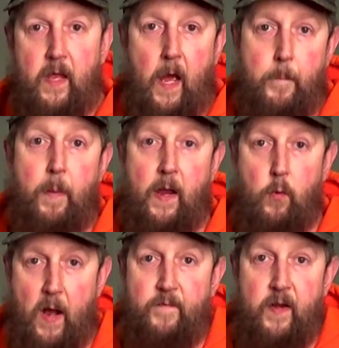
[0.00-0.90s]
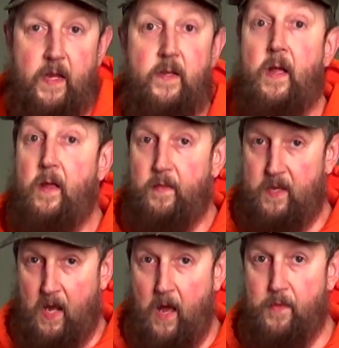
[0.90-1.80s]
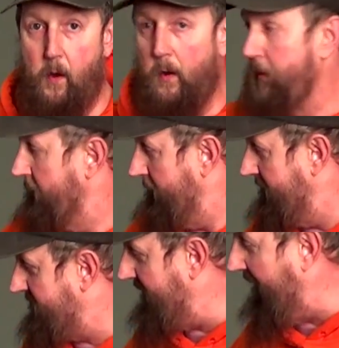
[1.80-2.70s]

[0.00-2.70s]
the gun by gravity. The other is the